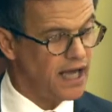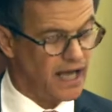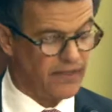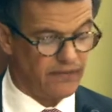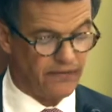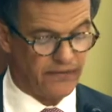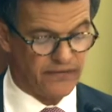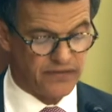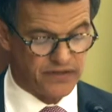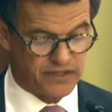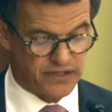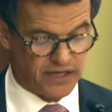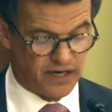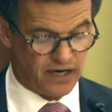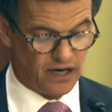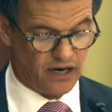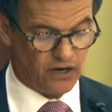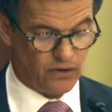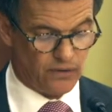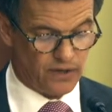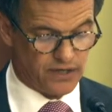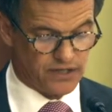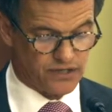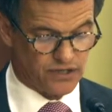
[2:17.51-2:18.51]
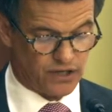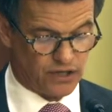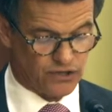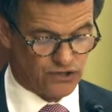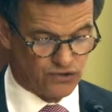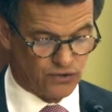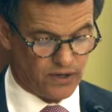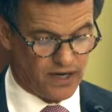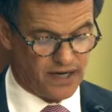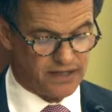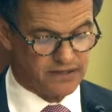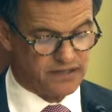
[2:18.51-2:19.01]
and that the terrorists are
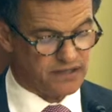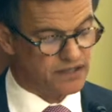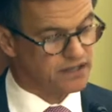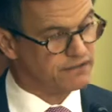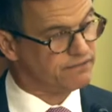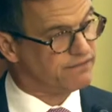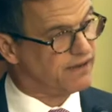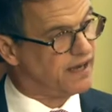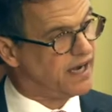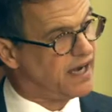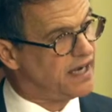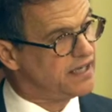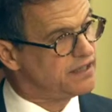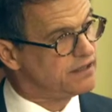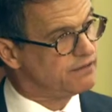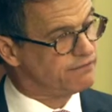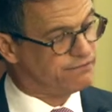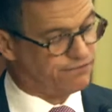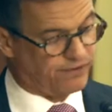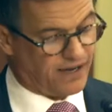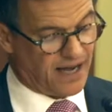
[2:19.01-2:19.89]
trying to divide the